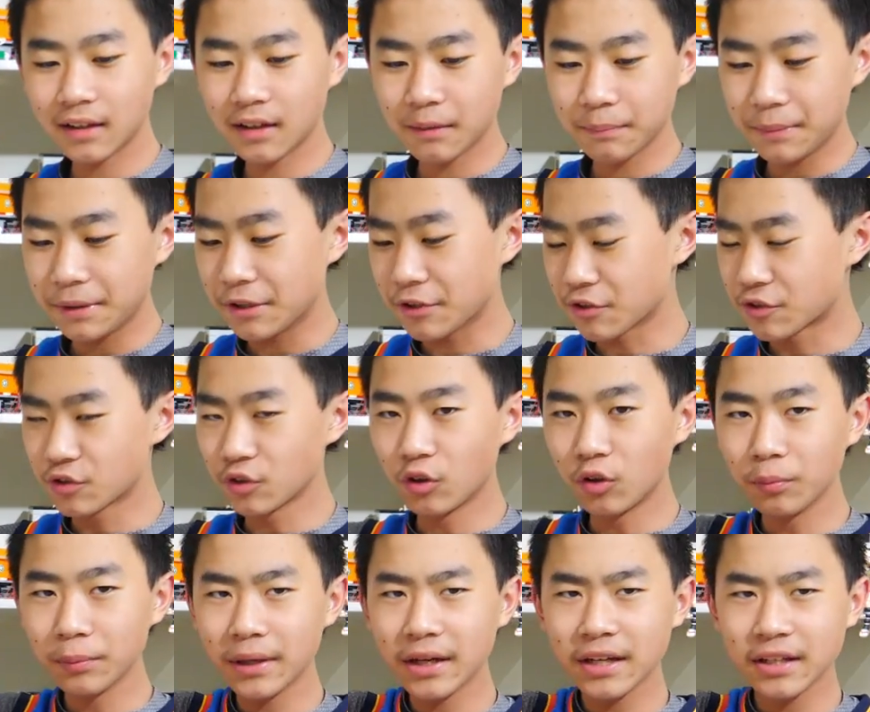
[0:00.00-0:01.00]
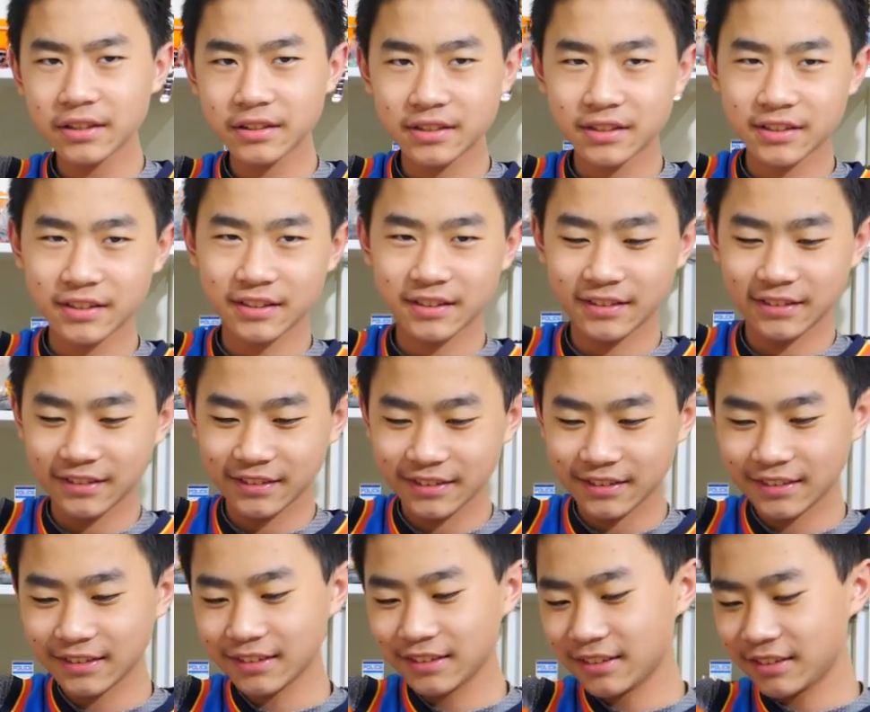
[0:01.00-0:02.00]
Meet your soulmates,
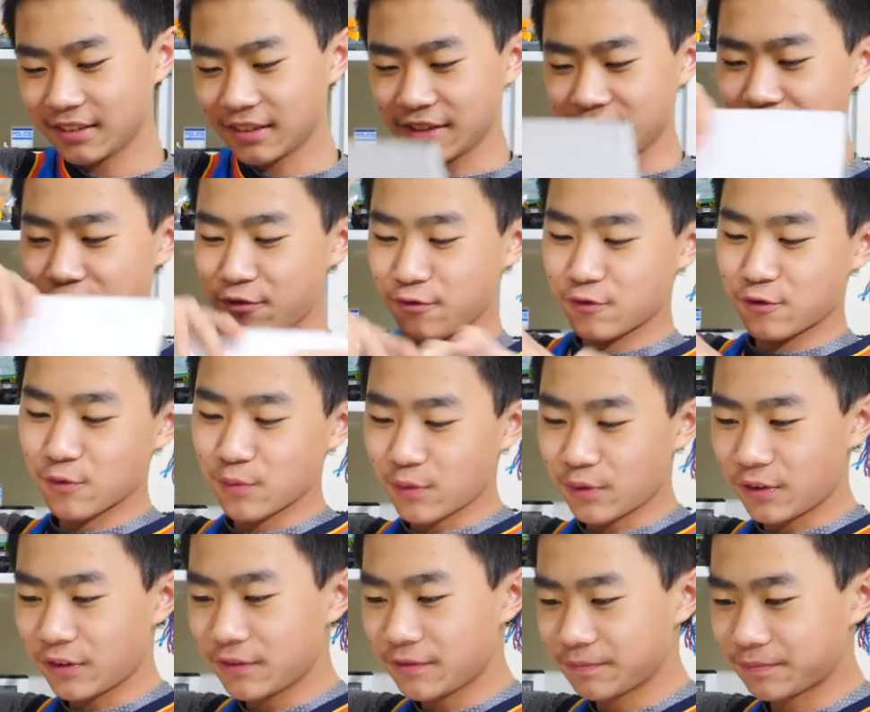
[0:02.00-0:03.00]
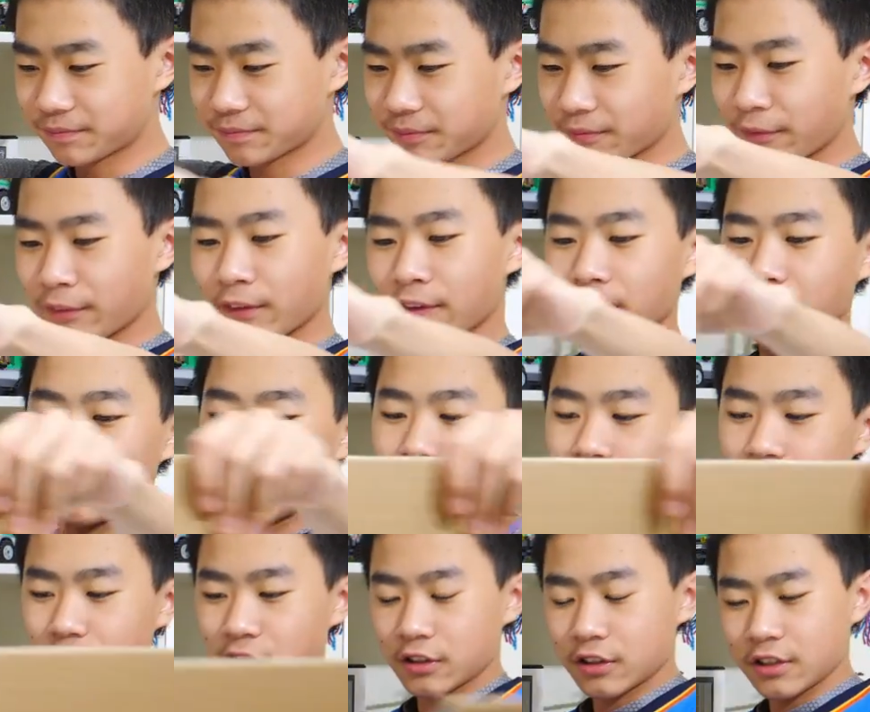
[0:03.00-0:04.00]
like usual.
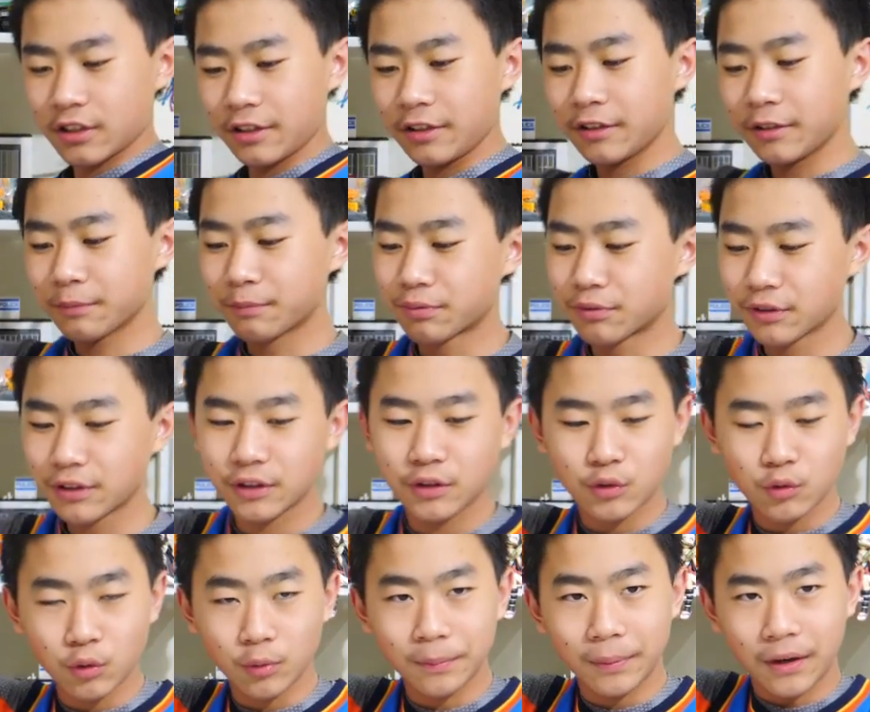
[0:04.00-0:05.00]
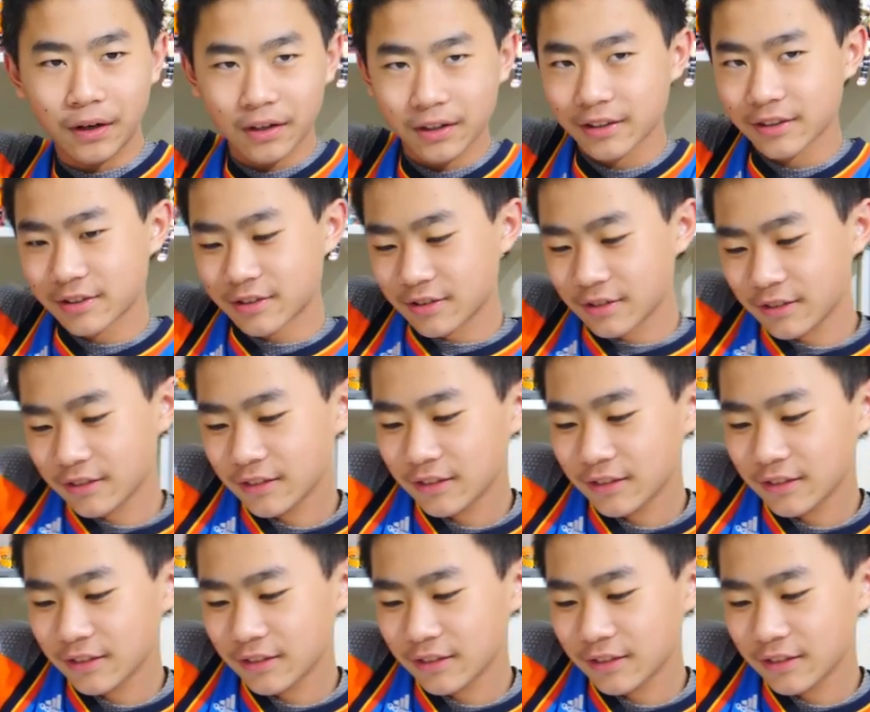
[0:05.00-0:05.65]
Alright, pretty cool box.